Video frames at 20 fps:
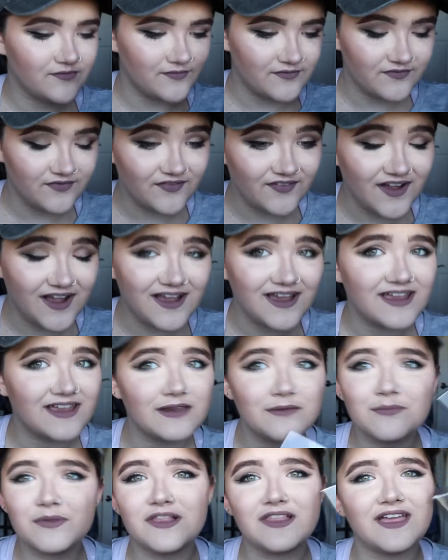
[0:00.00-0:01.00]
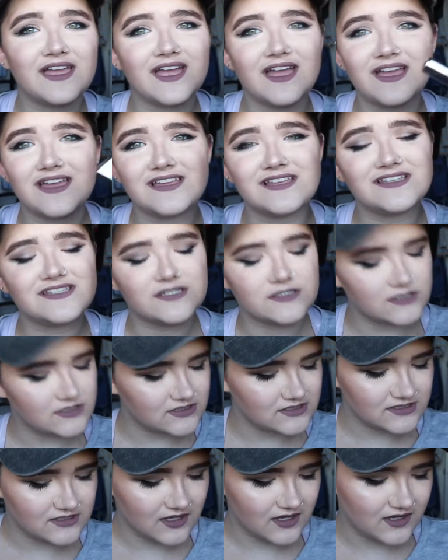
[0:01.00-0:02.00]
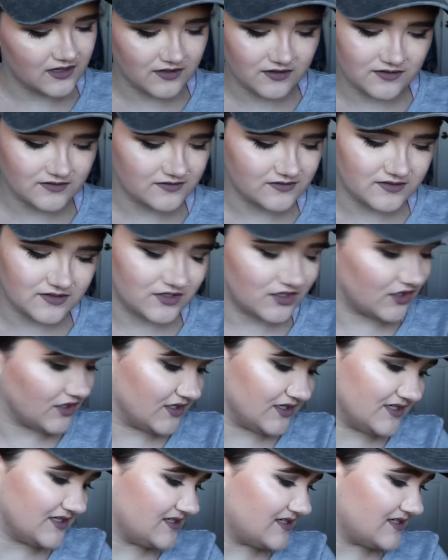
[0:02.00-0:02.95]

fine, but like it's just not good.